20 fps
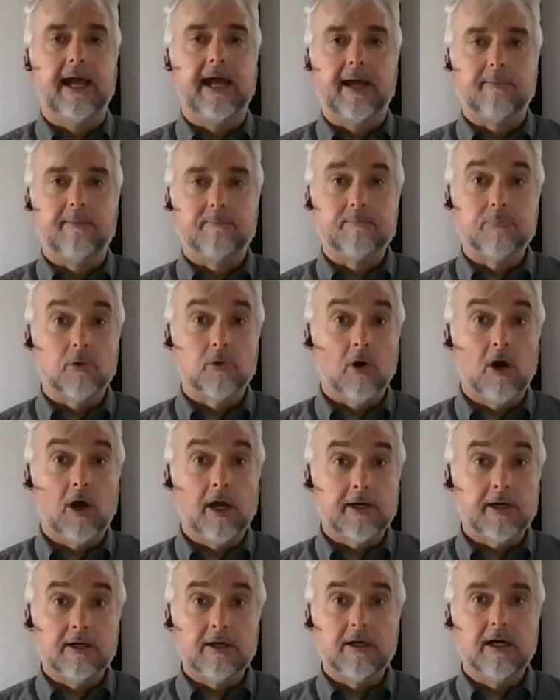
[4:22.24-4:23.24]
and
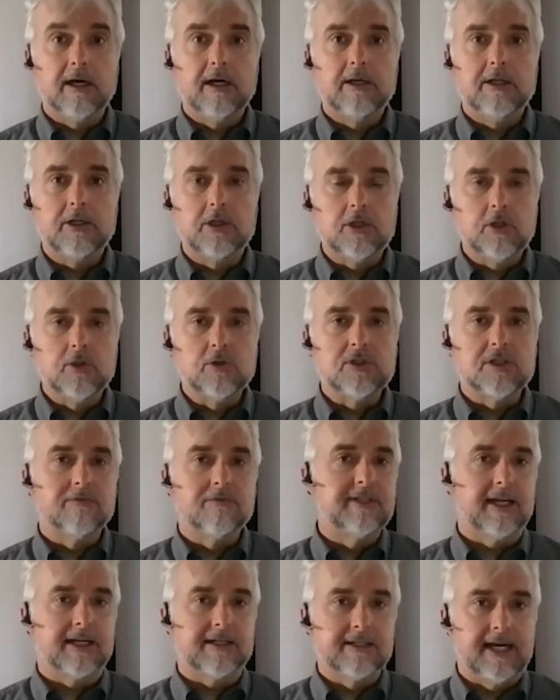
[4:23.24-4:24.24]
broader use
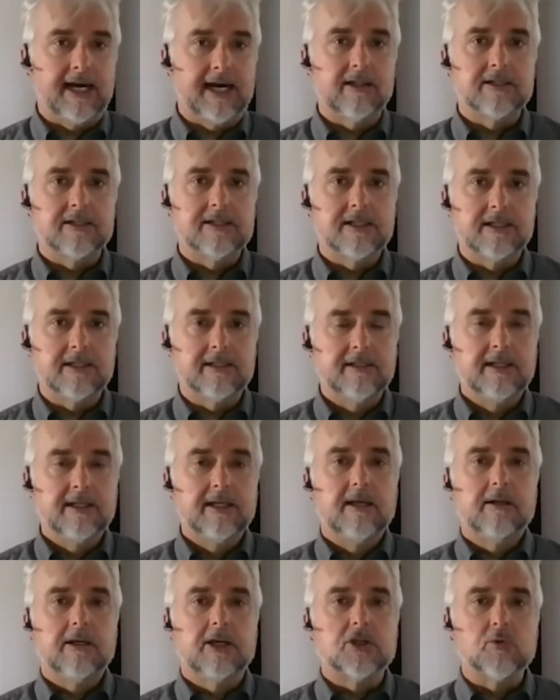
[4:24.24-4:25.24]
of technology
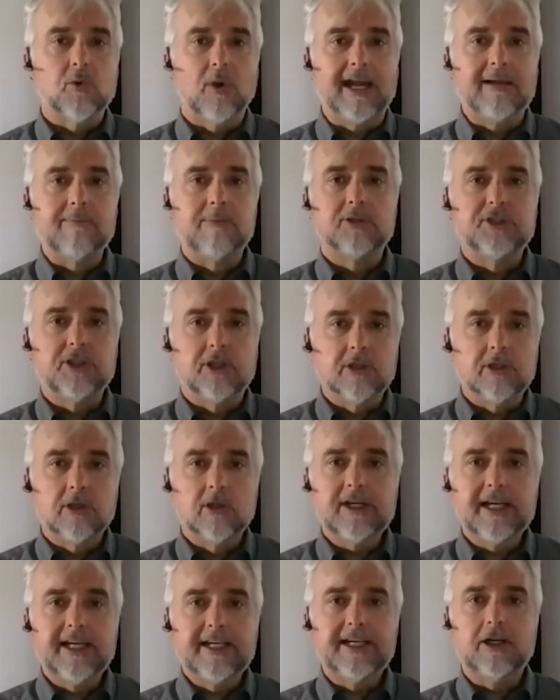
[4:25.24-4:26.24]
because we're able to
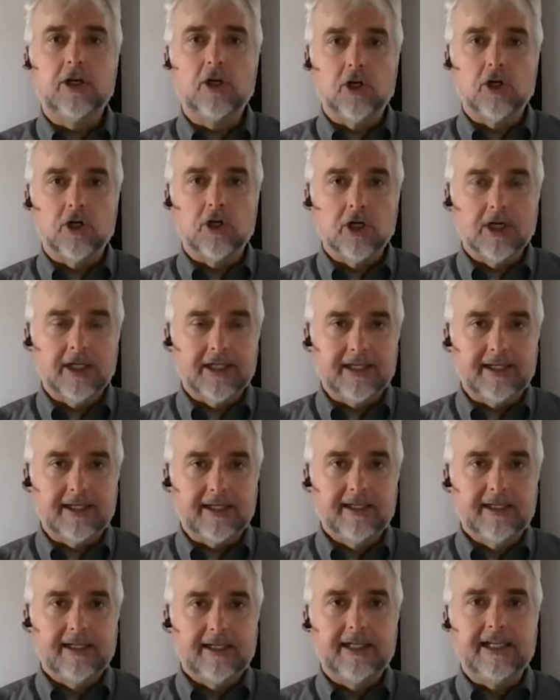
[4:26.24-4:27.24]
look at it
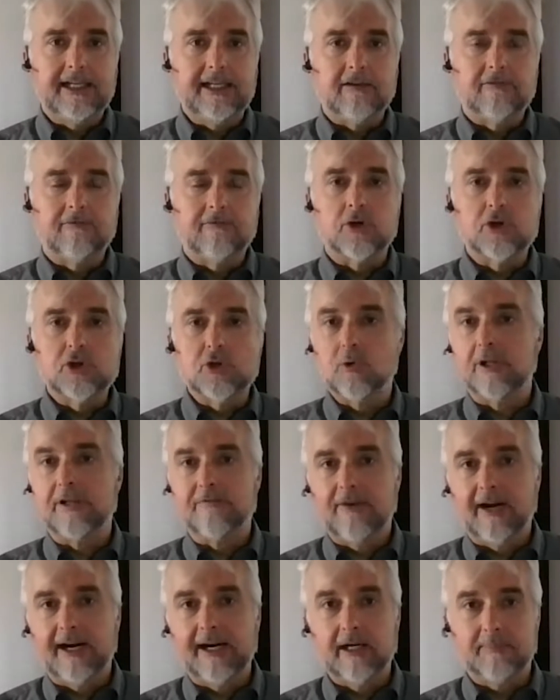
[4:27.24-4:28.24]
early in a virtual
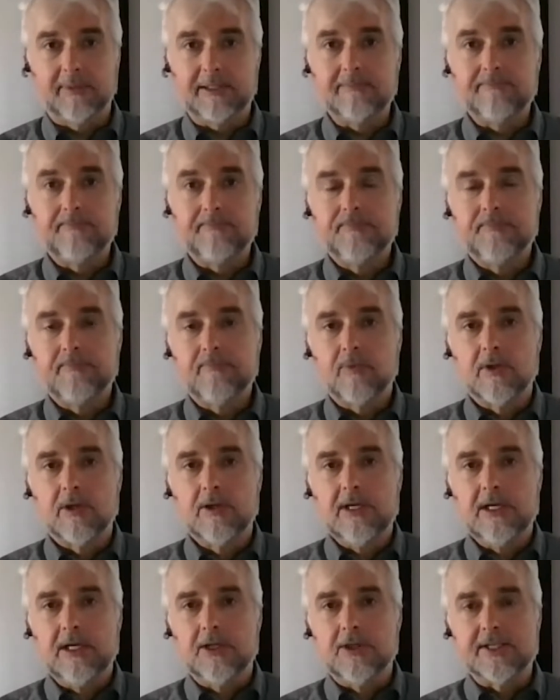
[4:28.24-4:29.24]
environment.
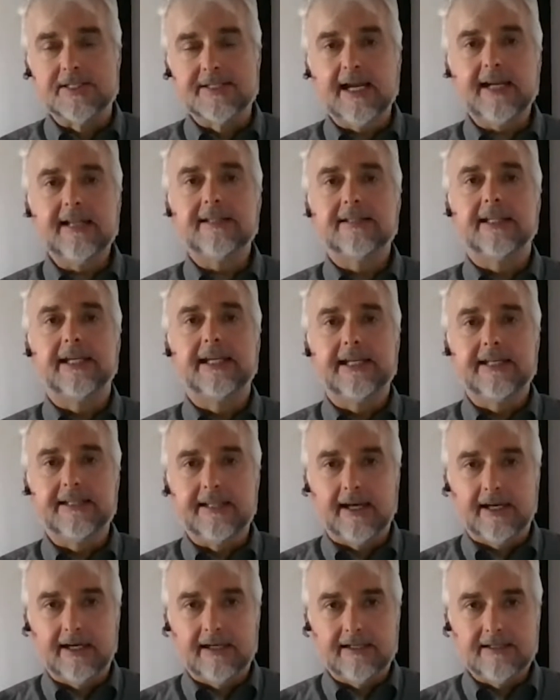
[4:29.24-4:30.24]
The second thing it
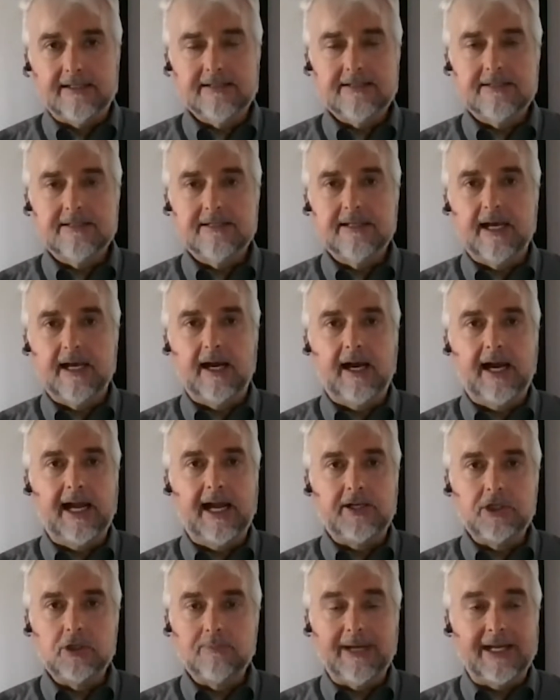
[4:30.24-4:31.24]
does, uh,
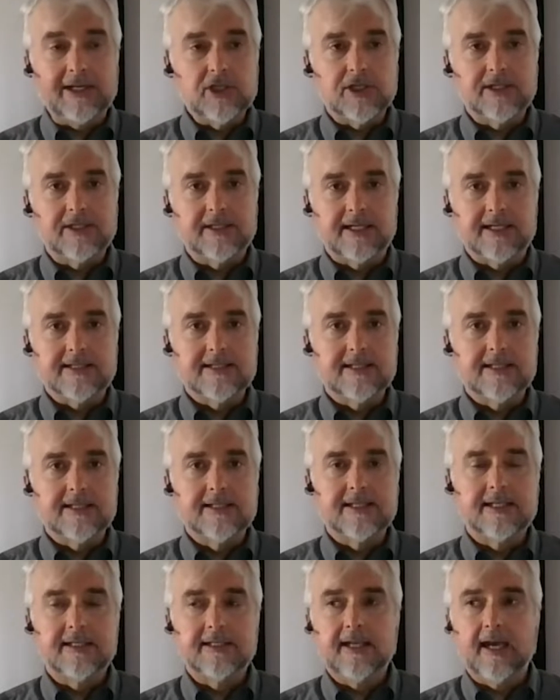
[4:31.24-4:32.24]
and you mentioned this,
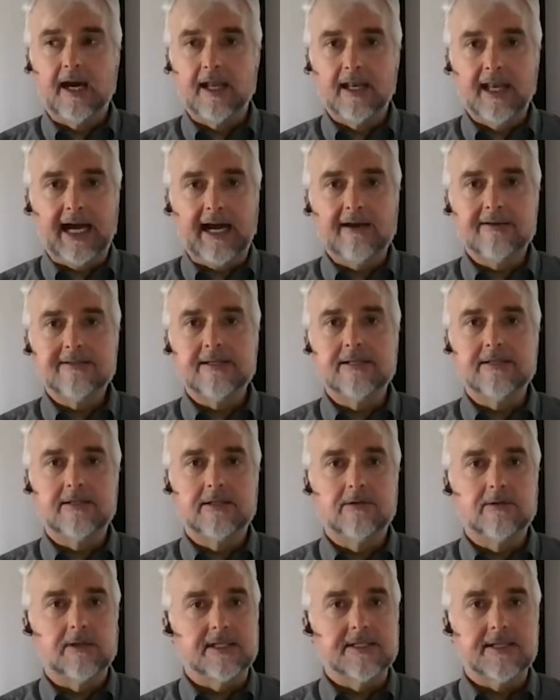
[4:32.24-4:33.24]
is it allows us
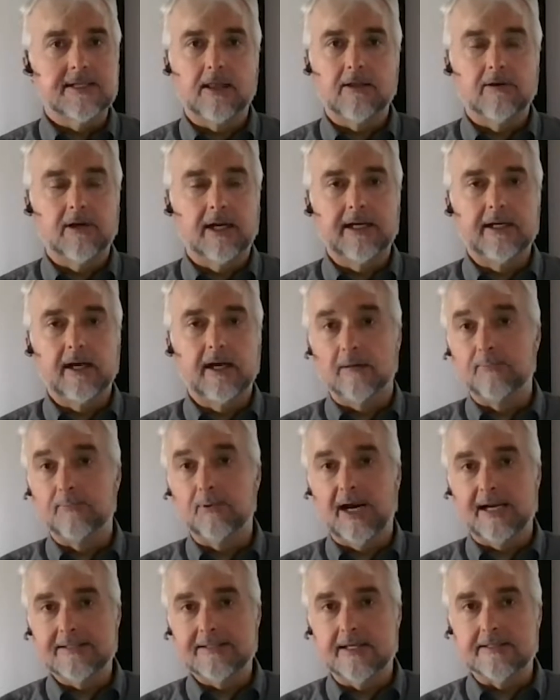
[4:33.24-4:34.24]
to accelerate our
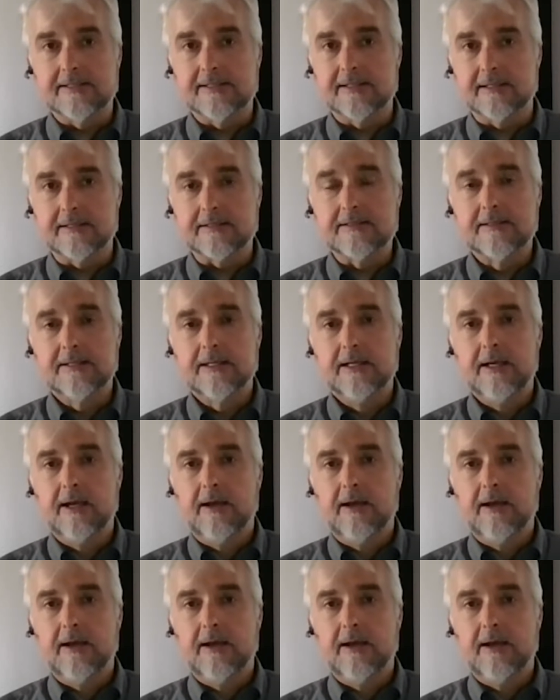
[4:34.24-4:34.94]
processes